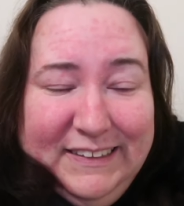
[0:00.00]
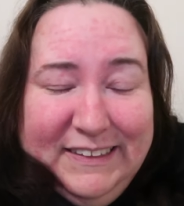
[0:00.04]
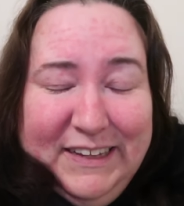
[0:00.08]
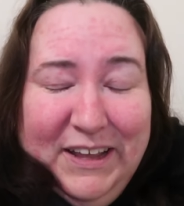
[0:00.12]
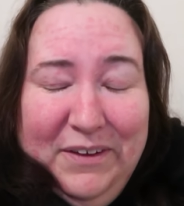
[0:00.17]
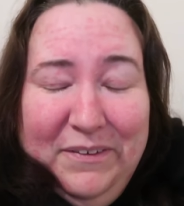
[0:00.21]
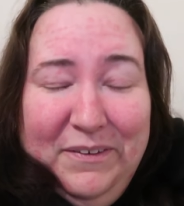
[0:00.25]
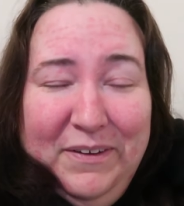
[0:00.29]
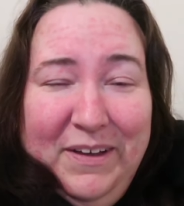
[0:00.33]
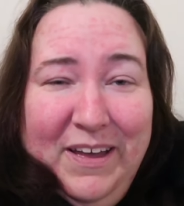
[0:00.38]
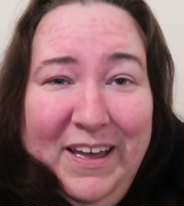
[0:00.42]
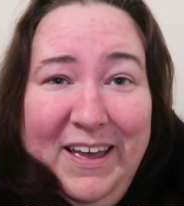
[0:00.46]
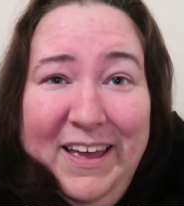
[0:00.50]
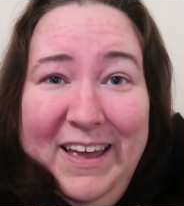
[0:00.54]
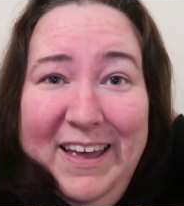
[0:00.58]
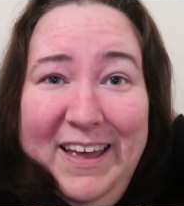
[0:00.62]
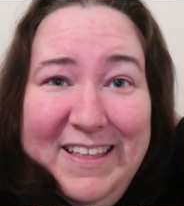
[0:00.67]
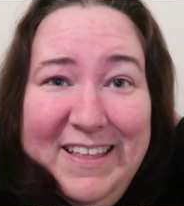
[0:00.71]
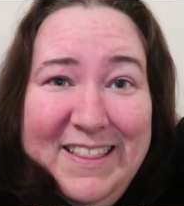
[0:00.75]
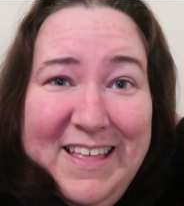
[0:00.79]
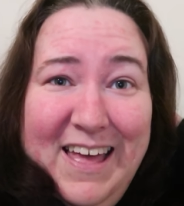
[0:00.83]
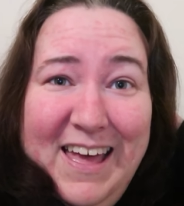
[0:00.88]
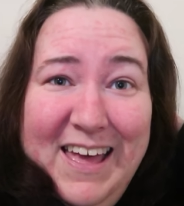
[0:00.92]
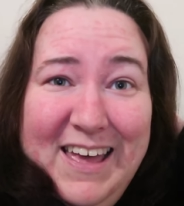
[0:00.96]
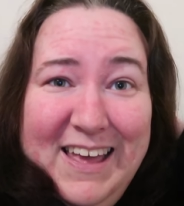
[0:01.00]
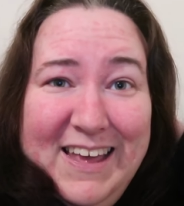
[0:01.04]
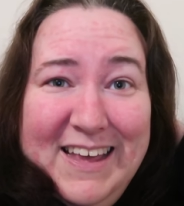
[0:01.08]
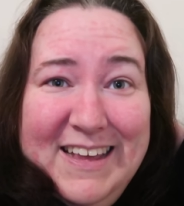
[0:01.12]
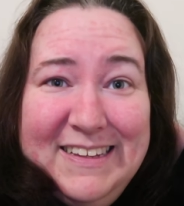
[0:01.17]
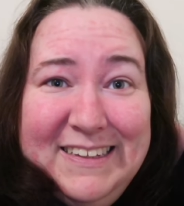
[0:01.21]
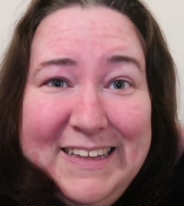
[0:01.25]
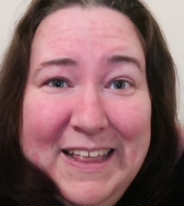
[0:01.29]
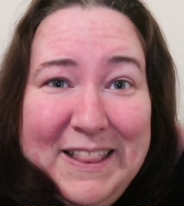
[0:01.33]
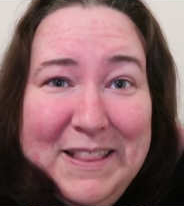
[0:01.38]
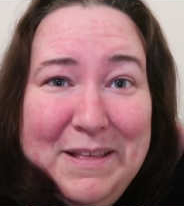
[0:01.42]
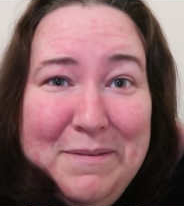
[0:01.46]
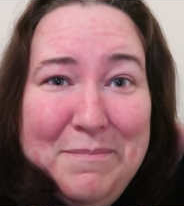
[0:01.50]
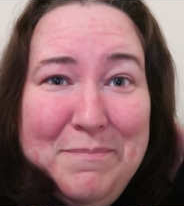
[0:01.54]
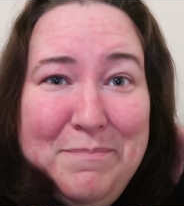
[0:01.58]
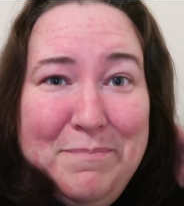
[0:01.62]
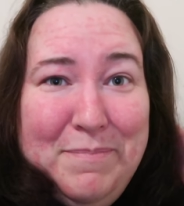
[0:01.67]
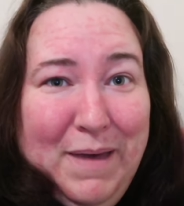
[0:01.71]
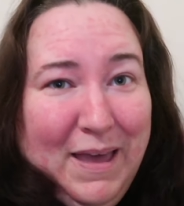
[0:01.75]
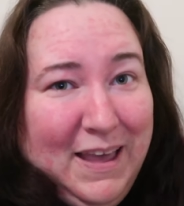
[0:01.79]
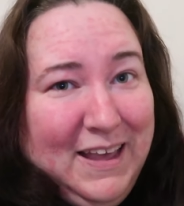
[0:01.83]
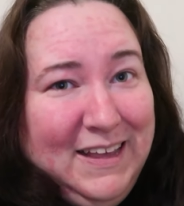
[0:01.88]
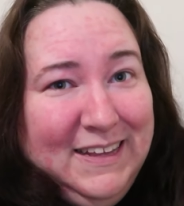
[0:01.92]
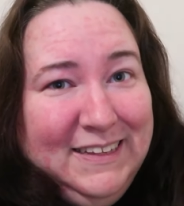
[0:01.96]
So that is the
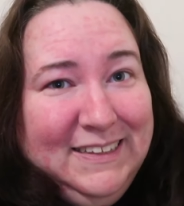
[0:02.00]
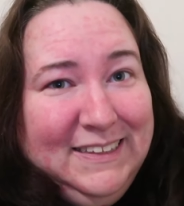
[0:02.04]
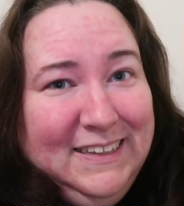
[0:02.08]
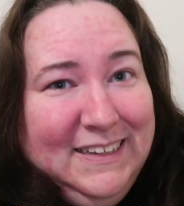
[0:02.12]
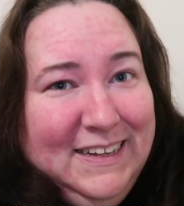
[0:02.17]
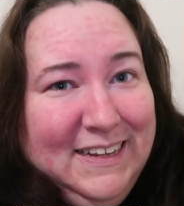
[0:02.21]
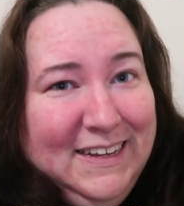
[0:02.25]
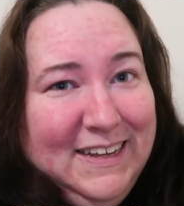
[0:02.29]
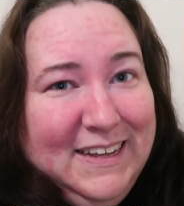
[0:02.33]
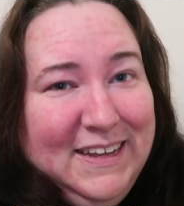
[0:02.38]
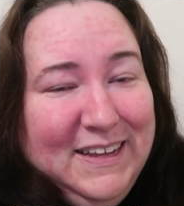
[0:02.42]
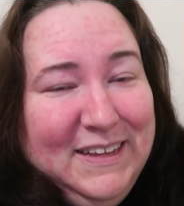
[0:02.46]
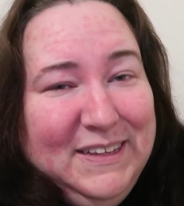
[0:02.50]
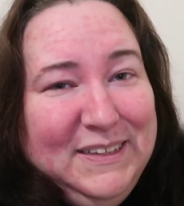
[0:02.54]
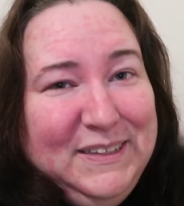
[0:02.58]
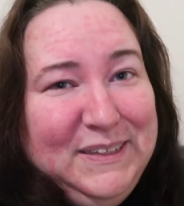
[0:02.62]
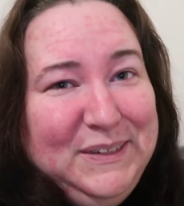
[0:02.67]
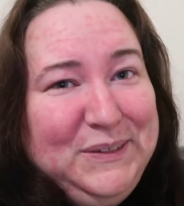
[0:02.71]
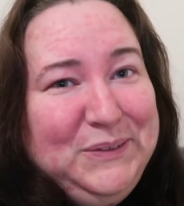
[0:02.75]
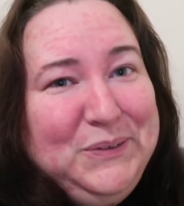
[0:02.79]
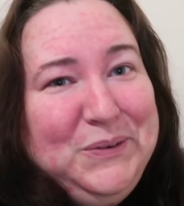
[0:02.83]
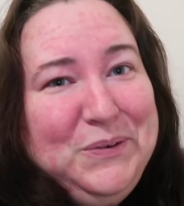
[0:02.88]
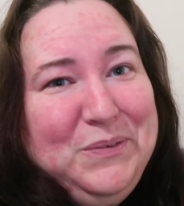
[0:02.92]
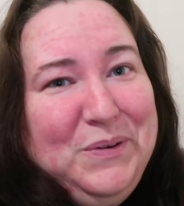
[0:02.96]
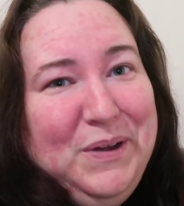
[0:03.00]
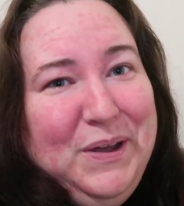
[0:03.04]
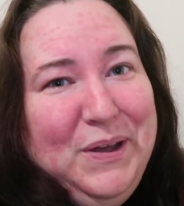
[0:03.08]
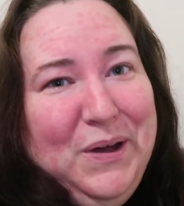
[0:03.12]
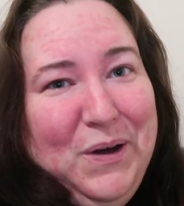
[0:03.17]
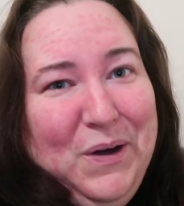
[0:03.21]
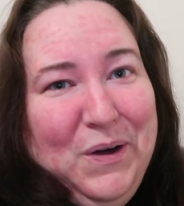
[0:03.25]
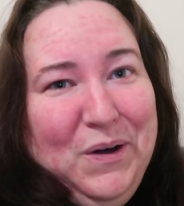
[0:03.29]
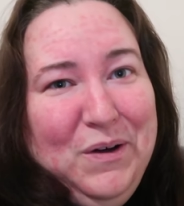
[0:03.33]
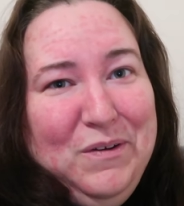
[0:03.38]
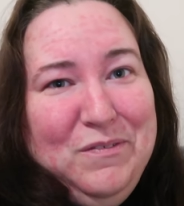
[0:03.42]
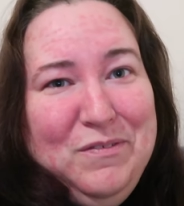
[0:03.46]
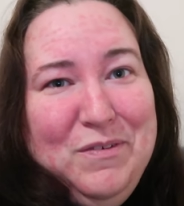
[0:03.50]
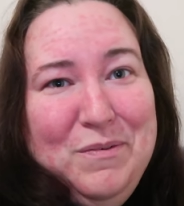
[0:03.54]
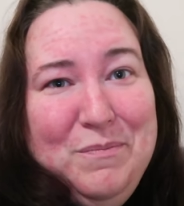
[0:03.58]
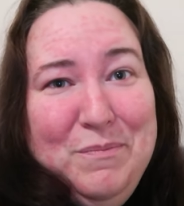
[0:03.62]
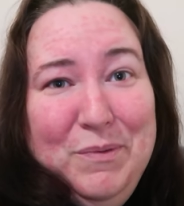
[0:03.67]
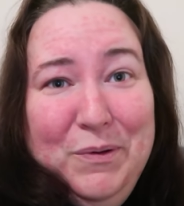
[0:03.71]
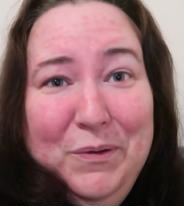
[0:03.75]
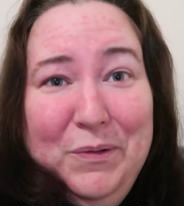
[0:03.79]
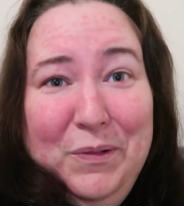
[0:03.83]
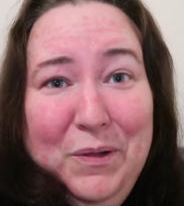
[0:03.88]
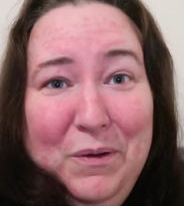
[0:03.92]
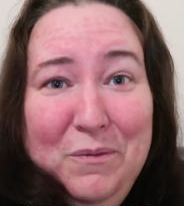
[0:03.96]
basic story of
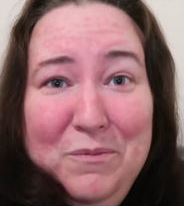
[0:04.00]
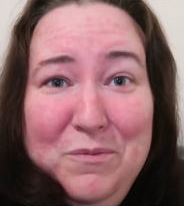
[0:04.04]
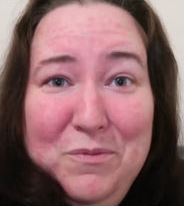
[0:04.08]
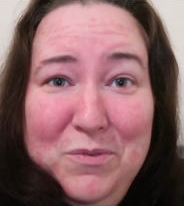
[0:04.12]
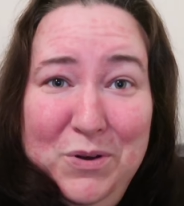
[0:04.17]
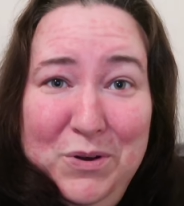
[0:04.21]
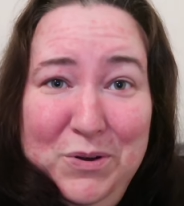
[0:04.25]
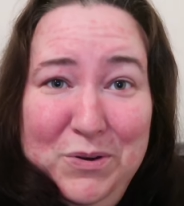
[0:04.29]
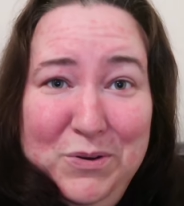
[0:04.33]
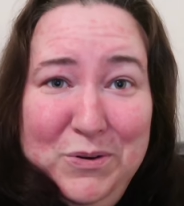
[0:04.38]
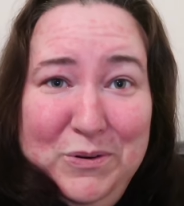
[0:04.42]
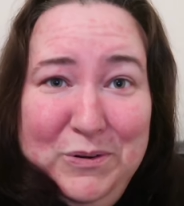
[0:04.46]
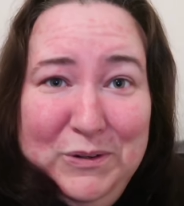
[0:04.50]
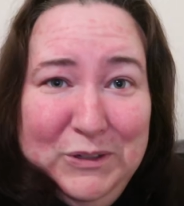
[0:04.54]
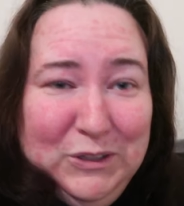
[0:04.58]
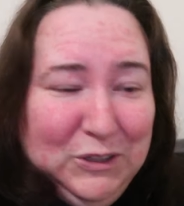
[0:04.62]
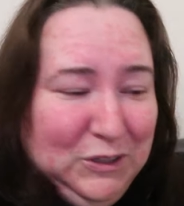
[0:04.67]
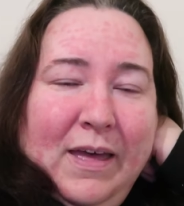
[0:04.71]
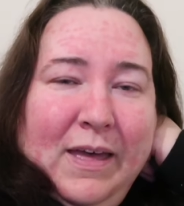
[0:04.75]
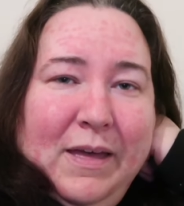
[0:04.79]
Moulin Rouge.